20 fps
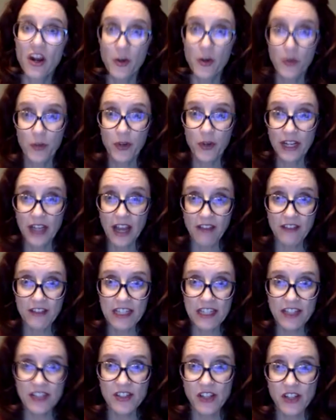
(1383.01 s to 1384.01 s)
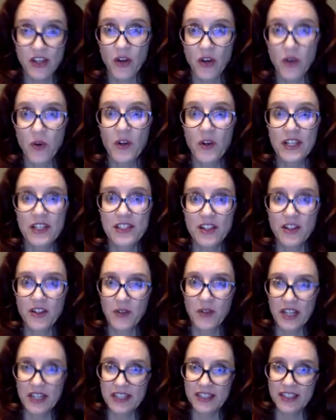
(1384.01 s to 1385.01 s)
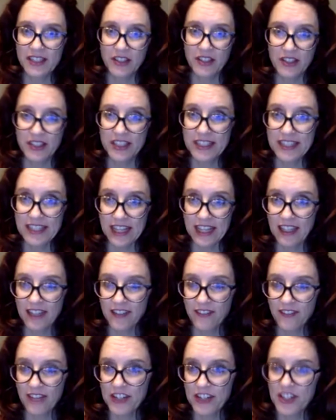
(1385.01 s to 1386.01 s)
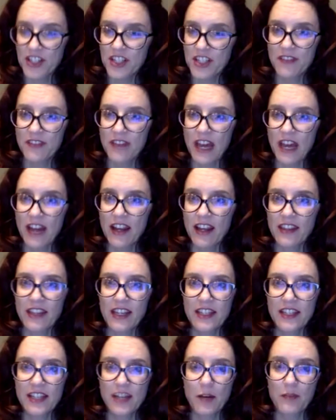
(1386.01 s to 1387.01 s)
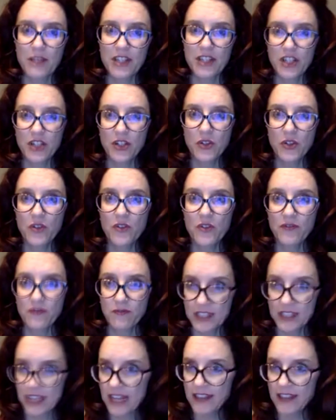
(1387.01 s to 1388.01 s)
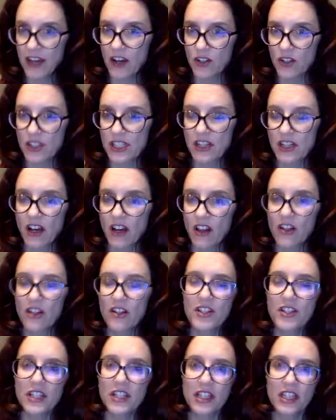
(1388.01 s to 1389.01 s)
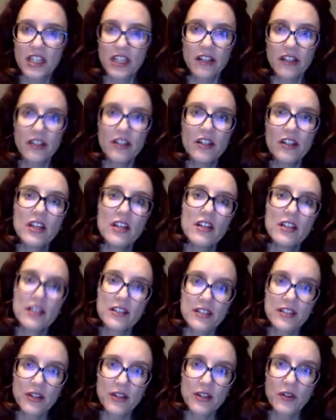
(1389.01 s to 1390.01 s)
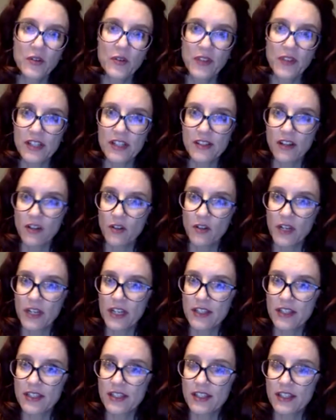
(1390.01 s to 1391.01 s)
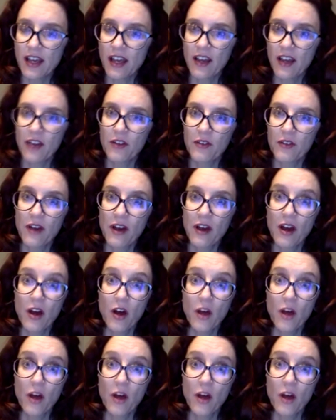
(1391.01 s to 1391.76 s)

are pretty hefty. So it's always good to take advantage of that. I think it's up to $10,000 a year. So that's always a